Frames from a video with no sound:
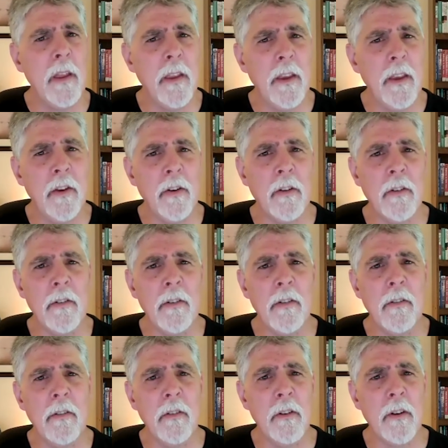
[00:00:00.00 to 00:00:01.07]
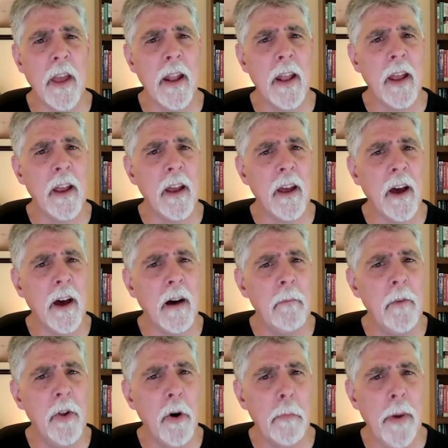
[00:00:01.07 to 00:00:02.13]
You're getting
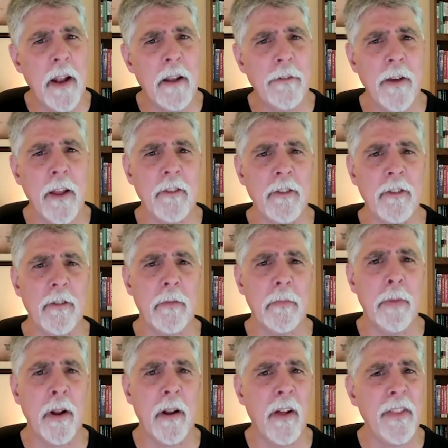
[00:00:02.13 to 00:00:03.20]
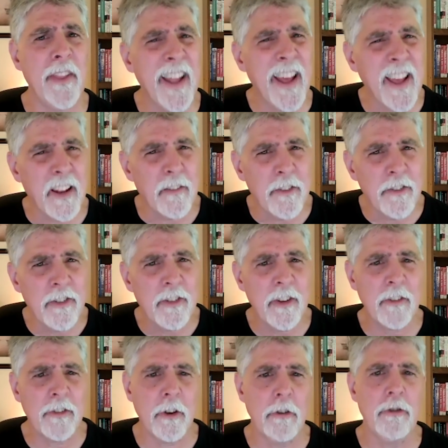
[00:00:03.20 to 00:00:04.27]
no benefits, but all the negatives
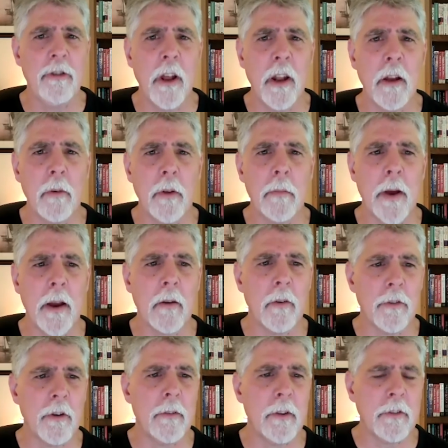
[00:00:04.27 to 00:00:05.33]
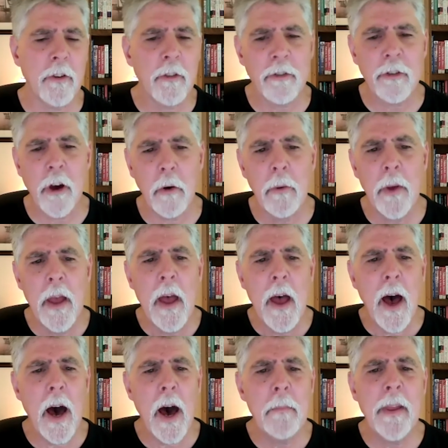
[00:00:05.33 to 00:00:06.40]
associated with microservices. So
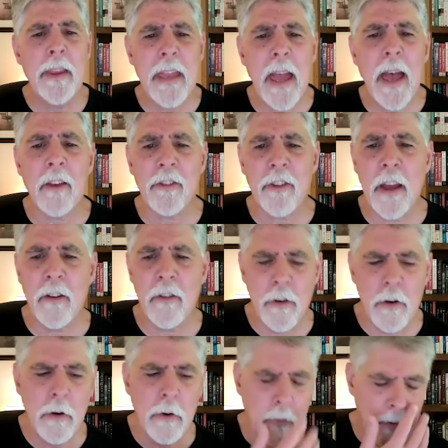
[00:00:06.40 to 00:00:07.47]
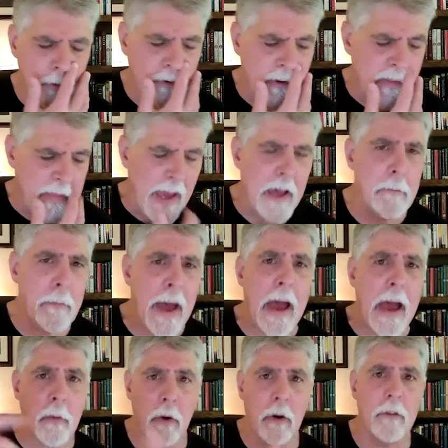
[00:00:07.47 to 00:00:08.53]
yes, I do see that
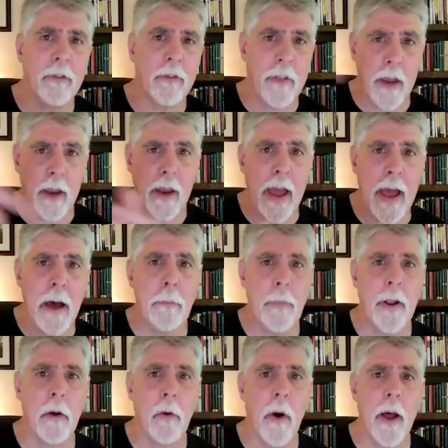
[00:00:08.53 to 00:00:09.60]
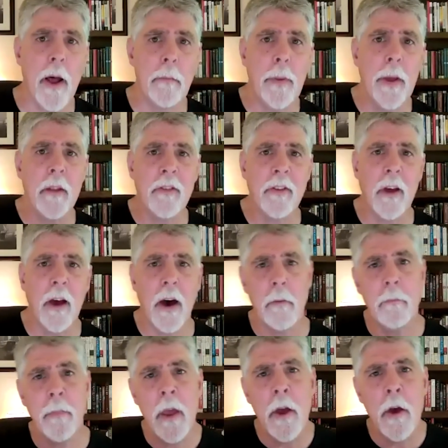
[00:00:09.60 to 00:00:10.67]
backwards thing happening quite a bit.
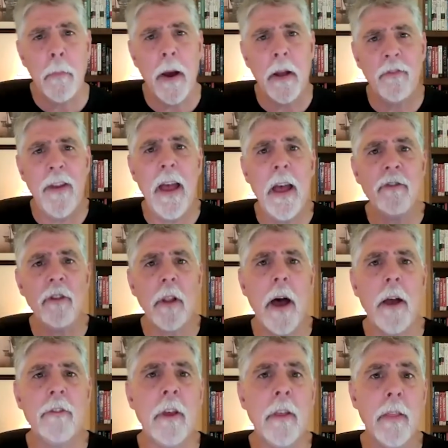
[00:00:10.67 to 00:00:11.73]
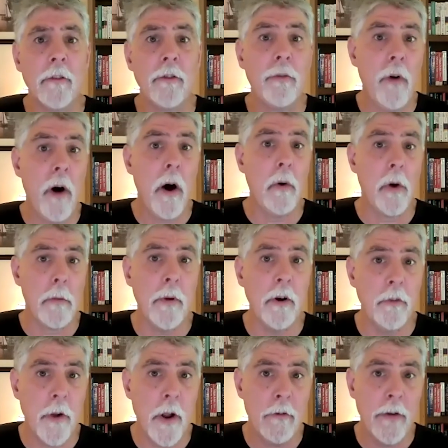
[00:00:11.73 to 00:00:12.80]
By evangelizing this forward
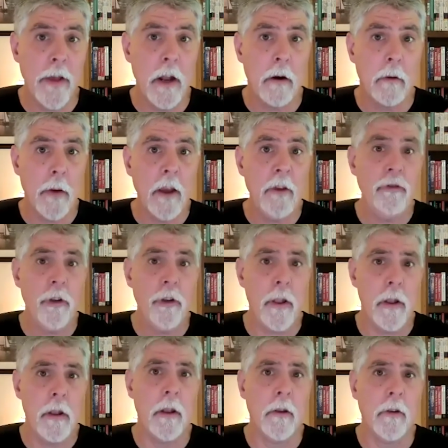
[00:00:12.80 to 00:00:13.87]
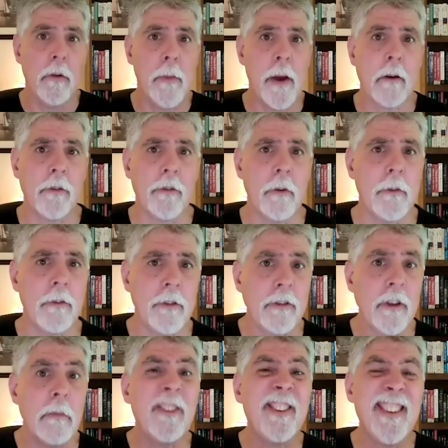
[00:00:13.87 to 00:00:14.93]
movement of iteration to
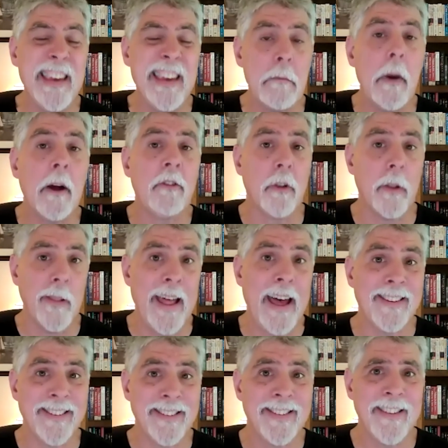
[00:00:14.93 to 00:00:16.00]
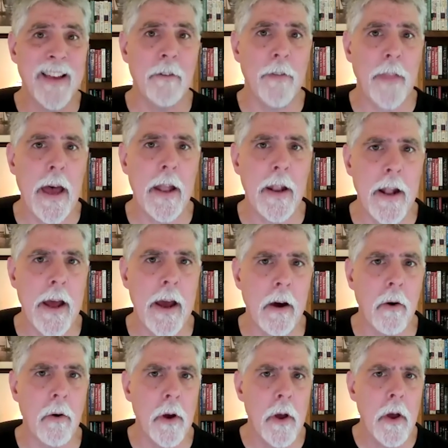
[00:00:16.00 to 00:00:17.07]
microservices, I'm seeing much less of that
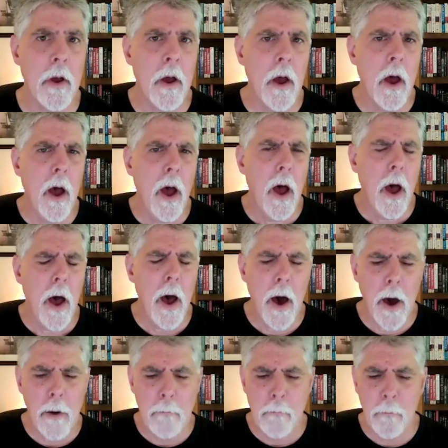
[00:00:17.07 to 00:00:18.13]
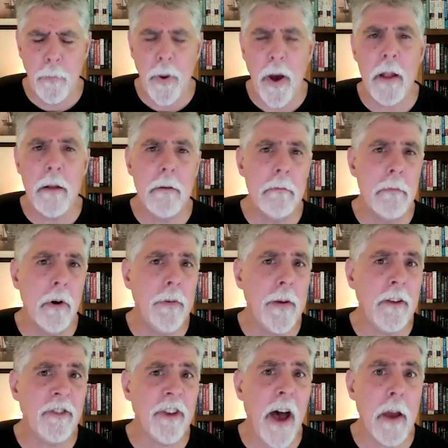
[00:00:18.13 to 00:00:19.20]
now. But
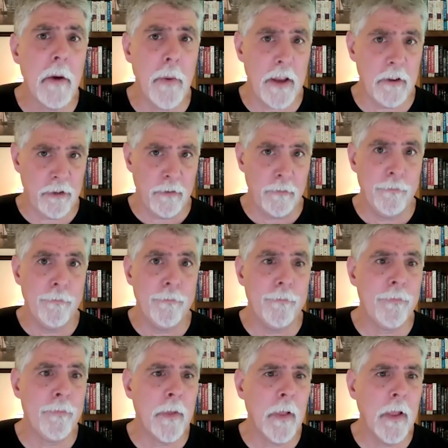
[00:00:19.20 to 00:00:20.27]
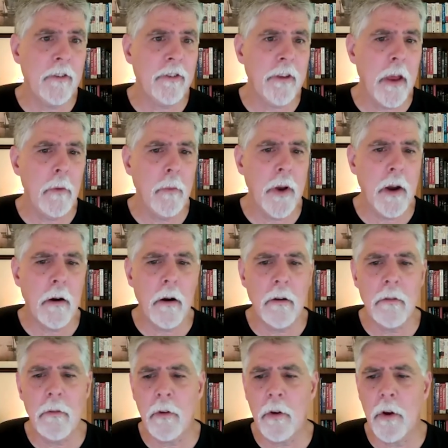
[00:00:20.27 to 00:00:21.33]
moving sideways, let's say
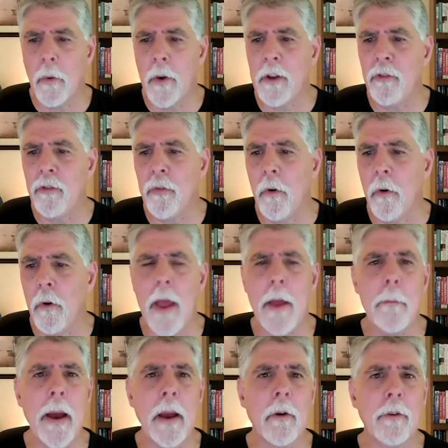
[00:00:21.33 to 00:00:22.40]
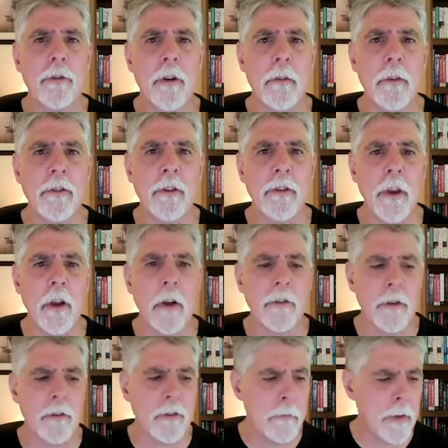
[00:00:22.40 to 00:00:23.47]
we're going for a microservices
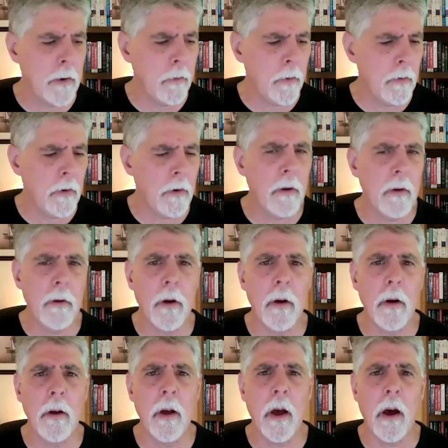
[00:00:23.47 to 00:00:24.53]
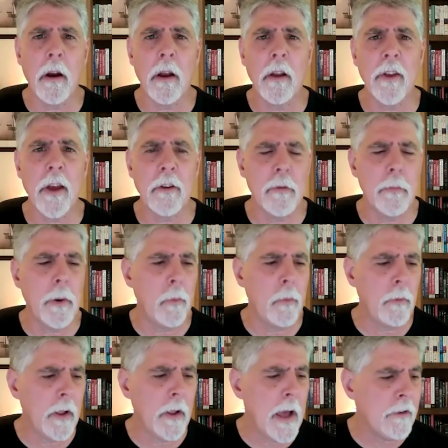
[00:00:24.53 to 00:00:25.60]
ecosystem, or architecture, but we
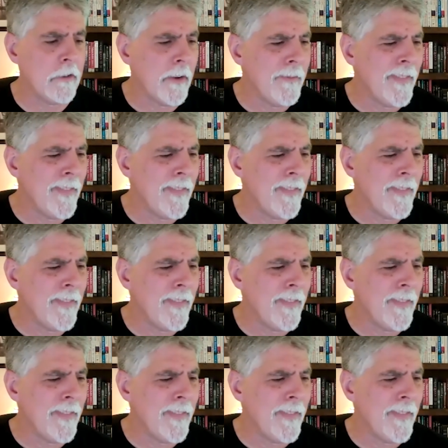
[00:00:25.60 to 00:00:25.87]
realize,